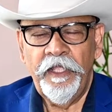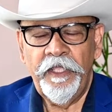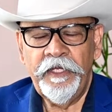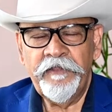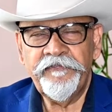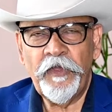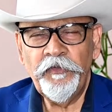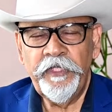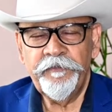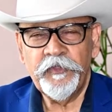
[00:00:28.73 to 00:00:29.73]
And I
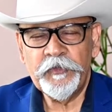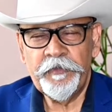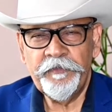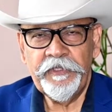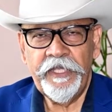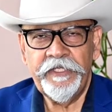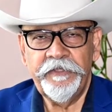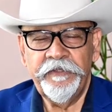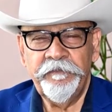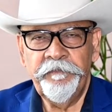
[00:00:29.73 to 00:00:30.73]
found that most people
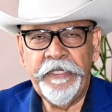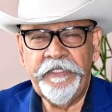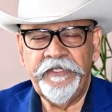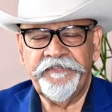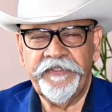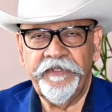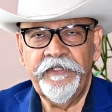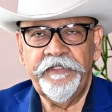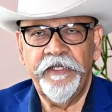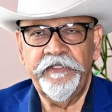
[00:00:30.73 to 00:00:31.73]
had big
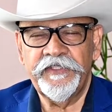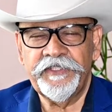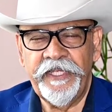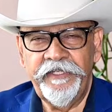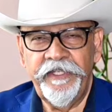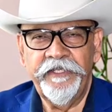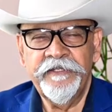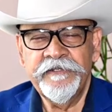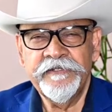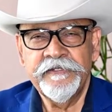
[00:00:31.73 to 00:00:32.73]
difficulty understanding
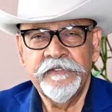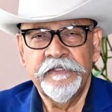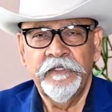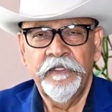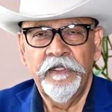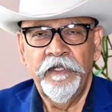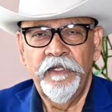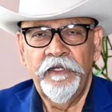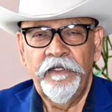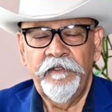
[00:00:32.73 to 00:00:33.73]

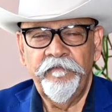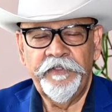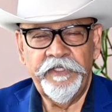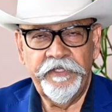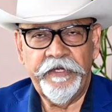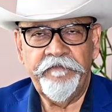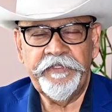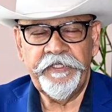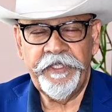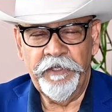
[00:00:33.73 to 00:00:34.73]
where the
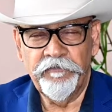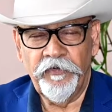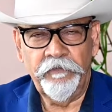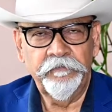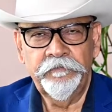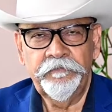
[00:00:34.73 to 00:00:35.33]
gravity came from.